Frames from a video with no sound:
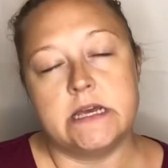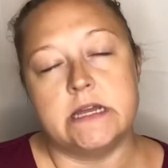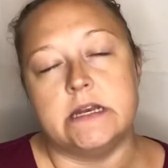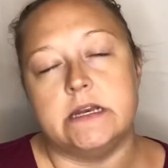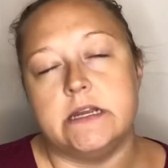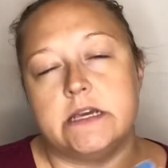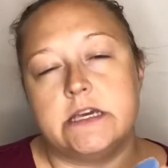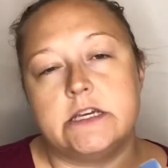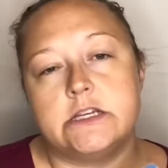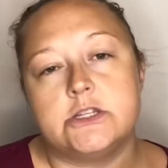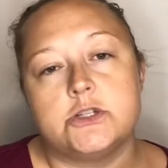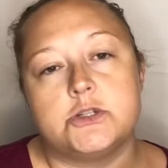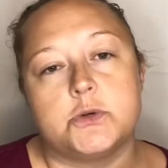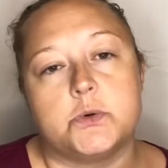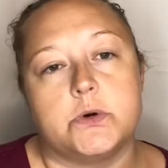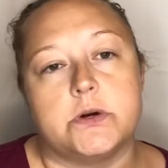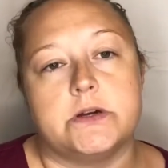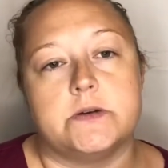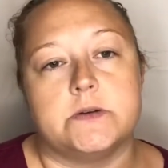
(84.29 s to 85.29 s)
Nikki
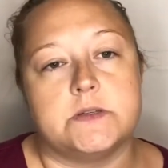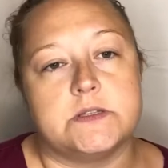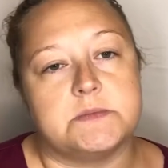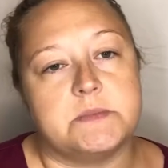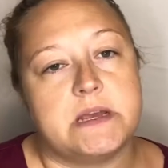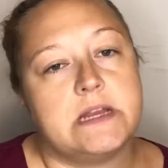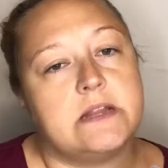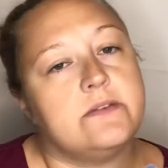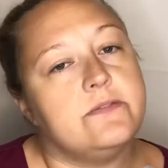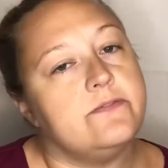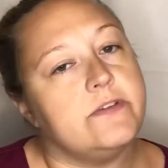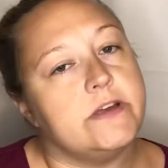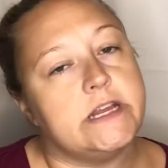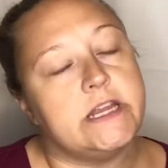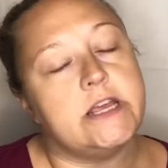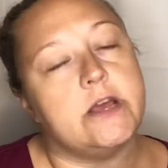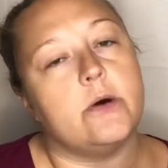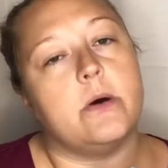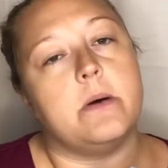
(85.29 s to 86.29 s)
Tutorials made a
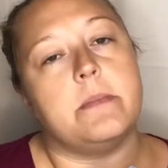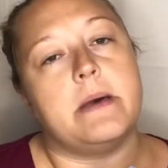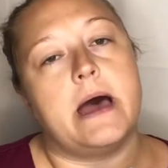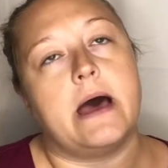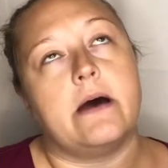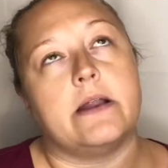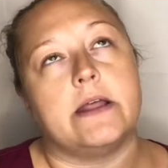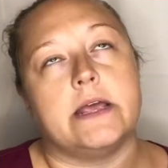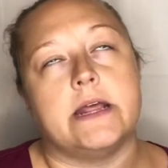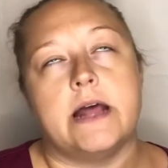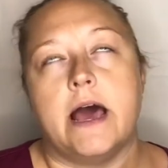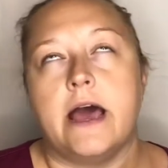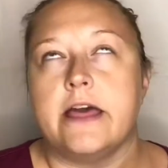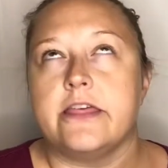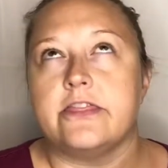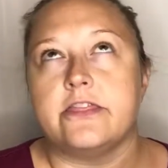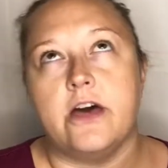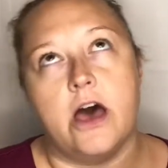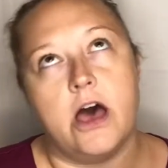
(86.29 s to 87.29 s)
video about it. I
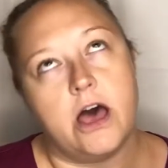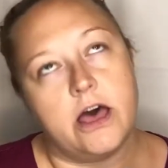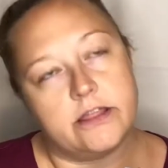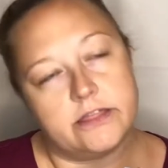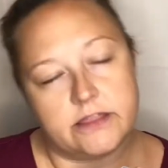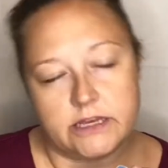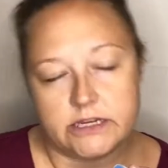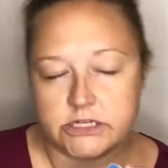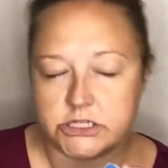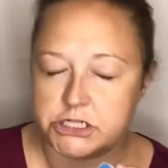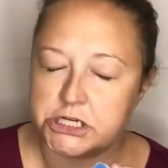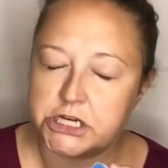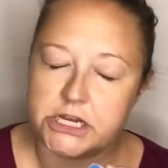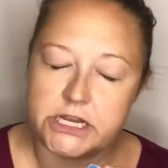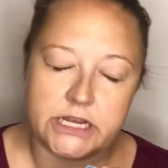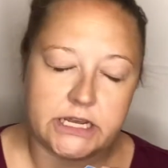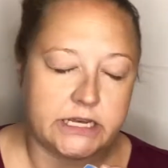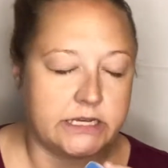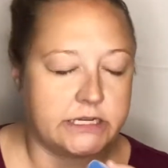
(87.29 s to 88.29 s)
thought that
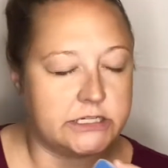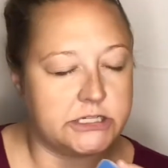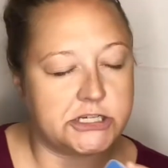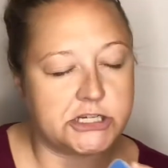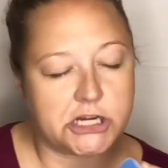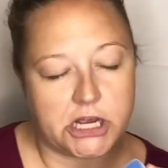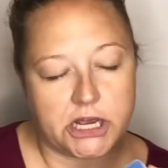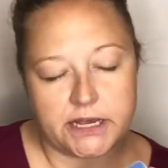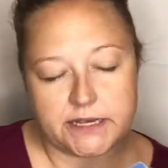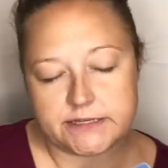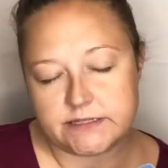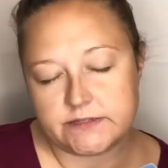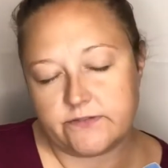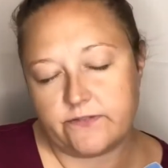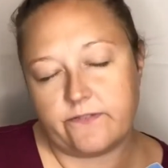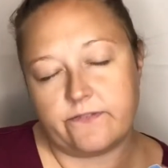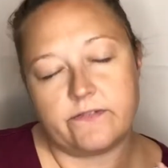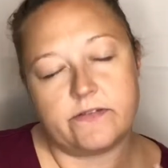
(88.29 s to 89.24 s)
she had just